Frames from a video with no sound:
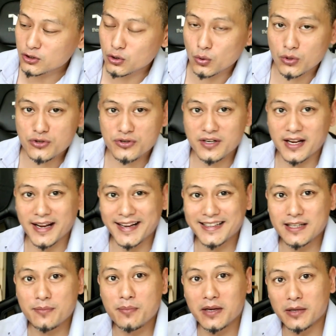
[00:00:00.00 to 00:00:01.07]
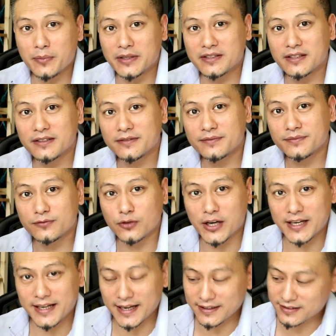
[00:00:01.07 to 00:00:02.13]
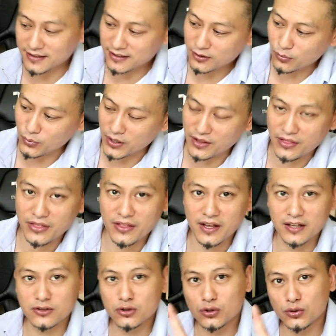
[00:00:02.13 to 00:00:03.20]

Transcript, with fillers: 280mm radiator with uh,